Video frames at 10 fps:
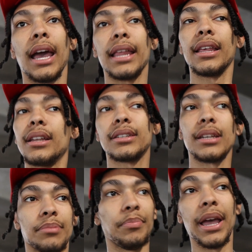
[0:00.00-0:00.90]
and then
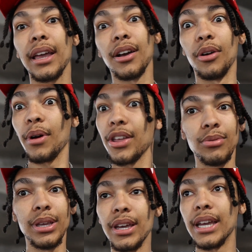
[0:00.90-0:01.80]
to make it go away,
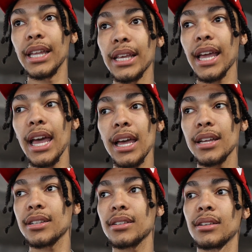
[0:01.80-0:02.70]
you either hit the
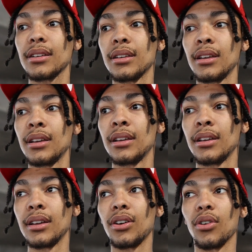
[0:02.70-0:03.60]
gas
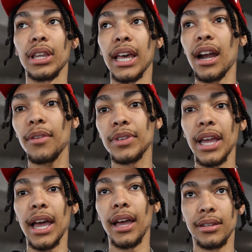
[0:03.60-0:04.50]
or let off the
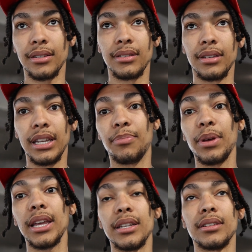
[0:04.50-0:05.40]
gas. It
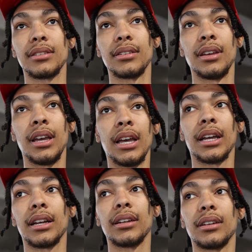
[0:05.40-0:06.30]
depends.
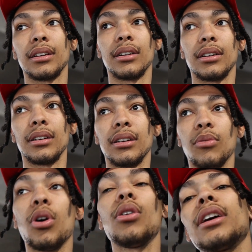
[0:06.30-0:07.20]

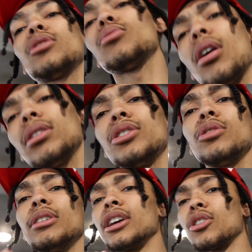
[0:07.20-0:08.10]
Well, it'll only
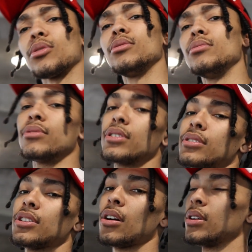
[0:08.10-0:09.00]
do it in cruise.
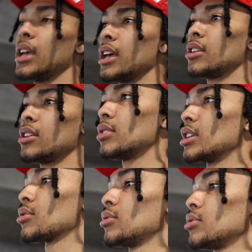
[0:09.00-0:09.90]
So it'll do it
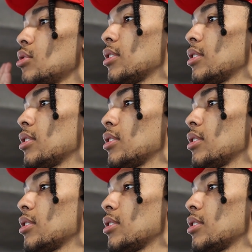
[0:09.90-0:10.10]
in cruise,